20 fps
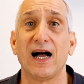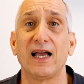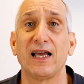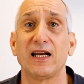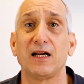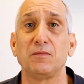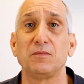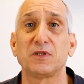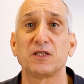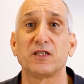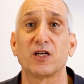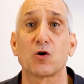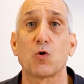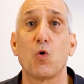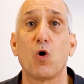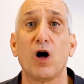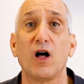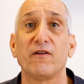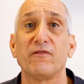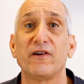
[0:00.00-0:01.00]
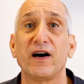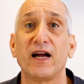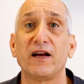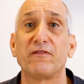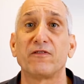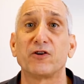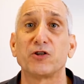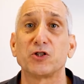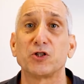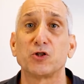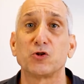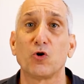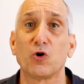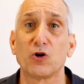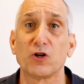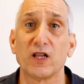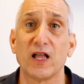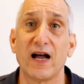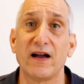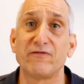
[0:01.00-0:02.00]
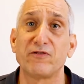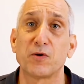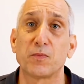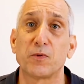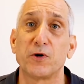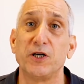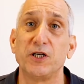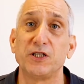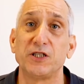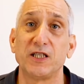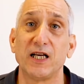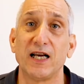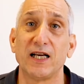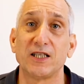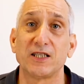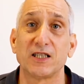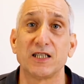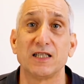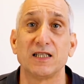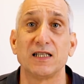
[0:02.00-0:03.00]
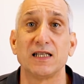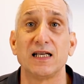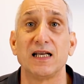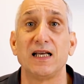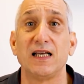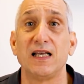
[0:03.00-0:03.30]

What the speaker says: items that qualify for short life depreciation